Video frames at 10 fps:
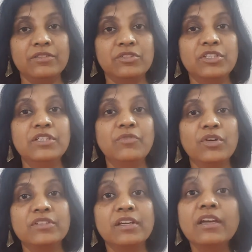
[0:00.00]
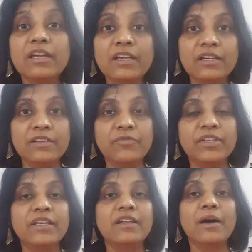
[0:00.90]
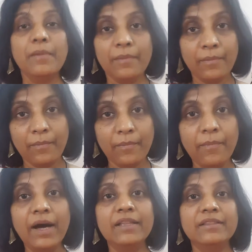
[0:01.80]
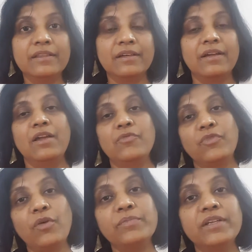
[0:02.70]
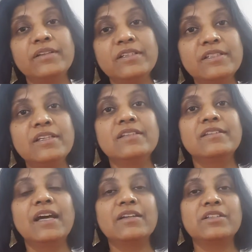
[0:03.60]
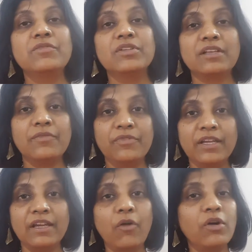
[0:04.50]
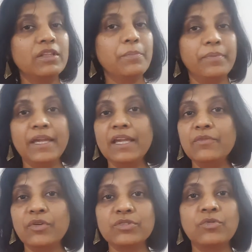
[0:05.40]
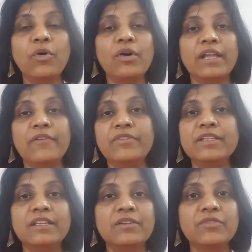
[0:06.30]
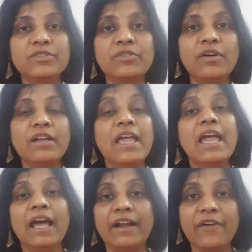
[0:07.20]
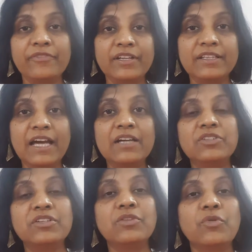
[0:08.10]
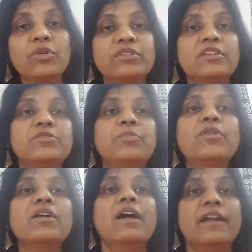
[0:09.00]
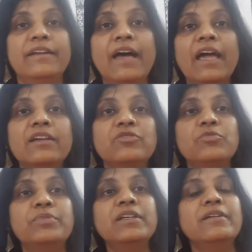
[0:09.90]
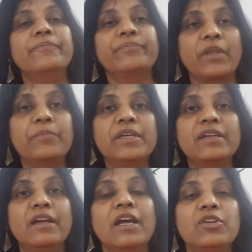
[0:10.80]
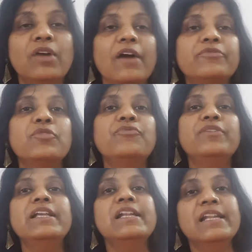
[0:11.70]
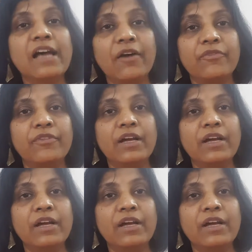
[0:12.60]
She was healed within a month from the disease that she was suffering. All the pain was gone, everything was gone. And after that, she wrote this book, Dying to Be Me. You have to feel love